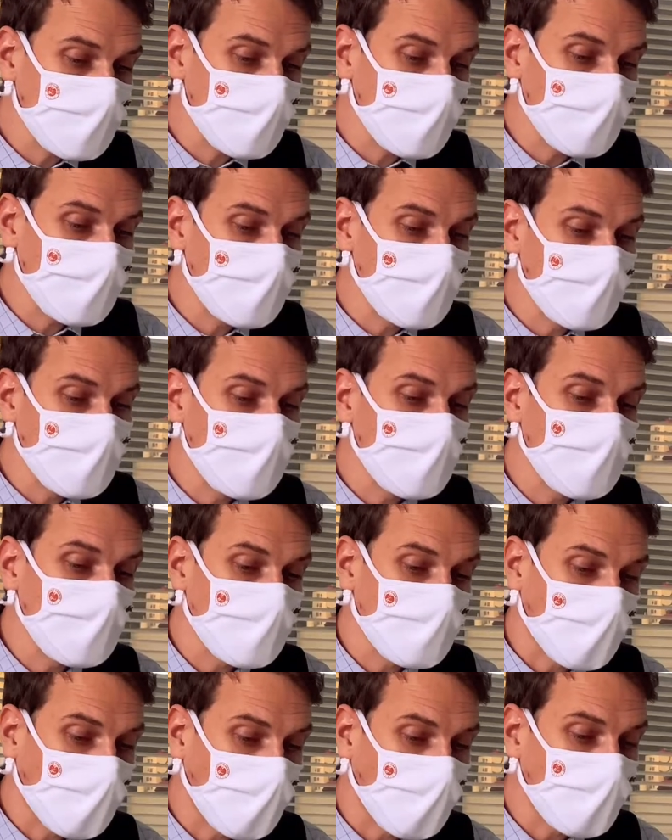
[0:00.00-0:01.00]

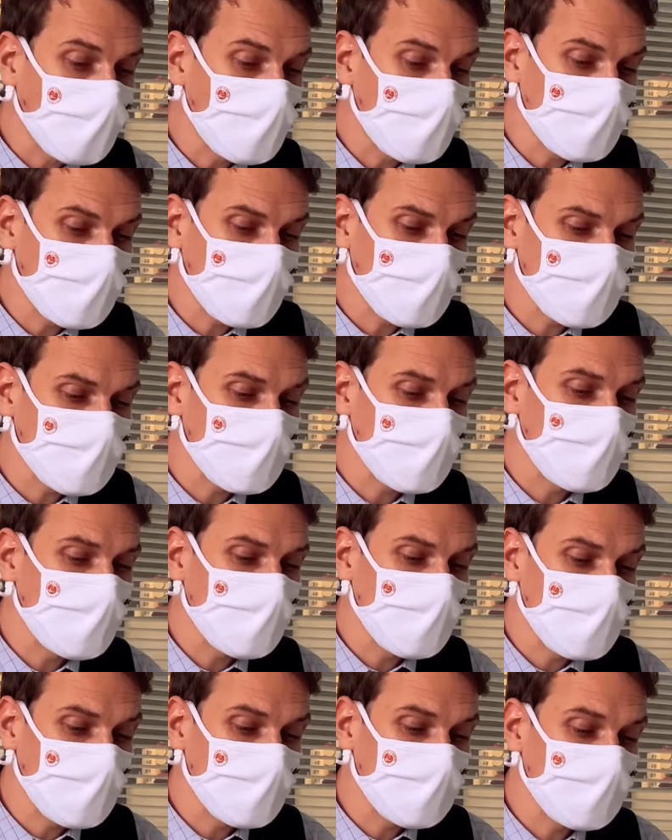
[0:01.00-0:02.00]
How
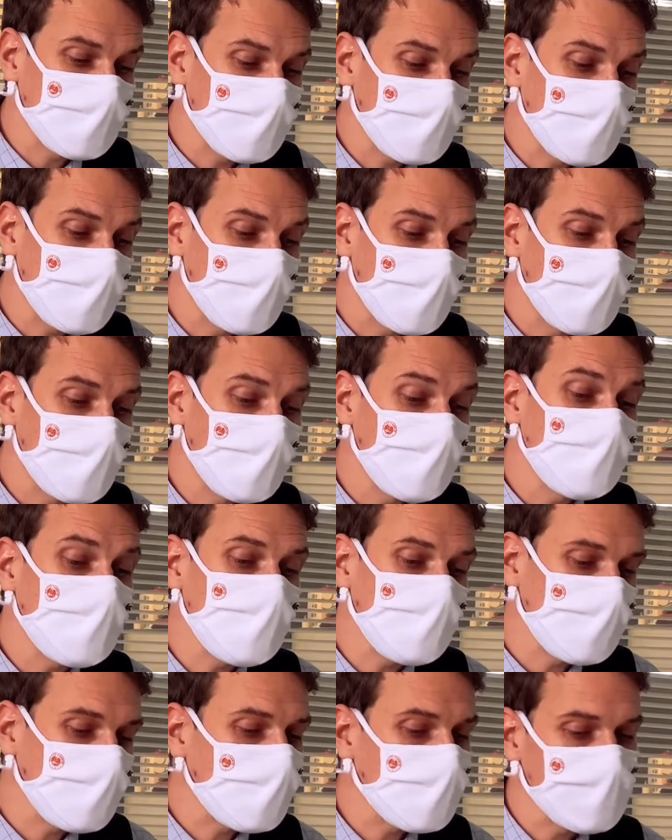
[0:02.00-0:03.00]
is
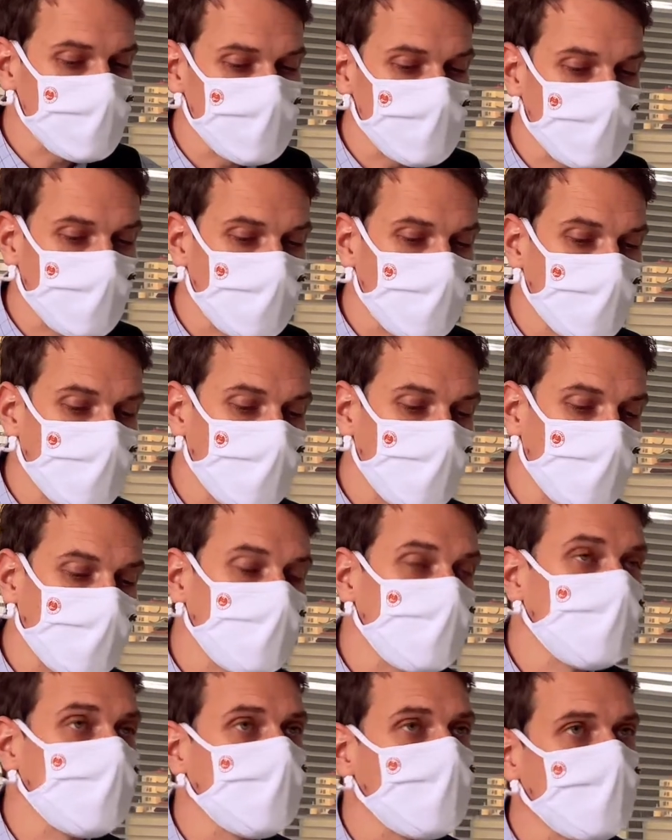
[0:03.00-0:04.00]
immigrant culture
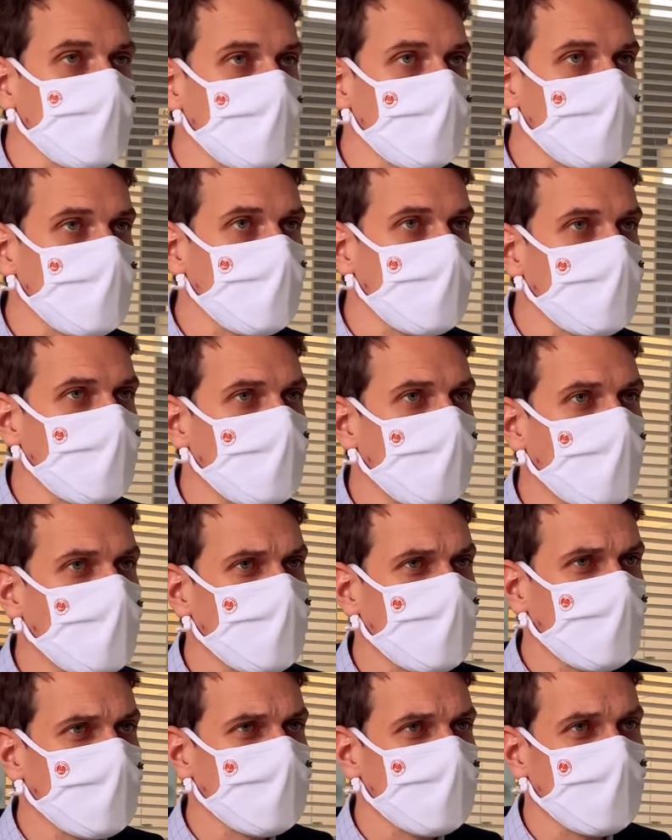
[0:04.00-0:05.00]
reflected in
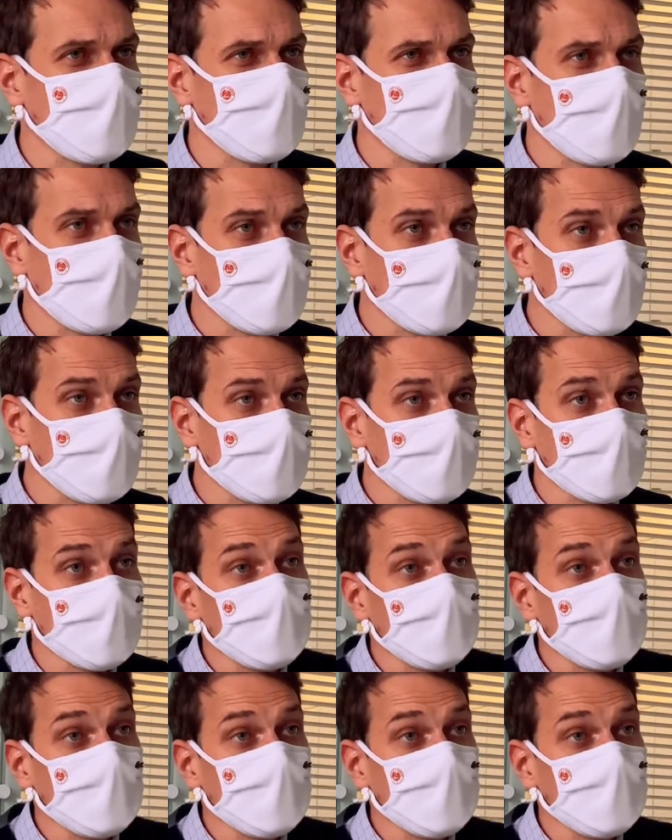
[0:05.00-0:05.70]
nowadays in rap music?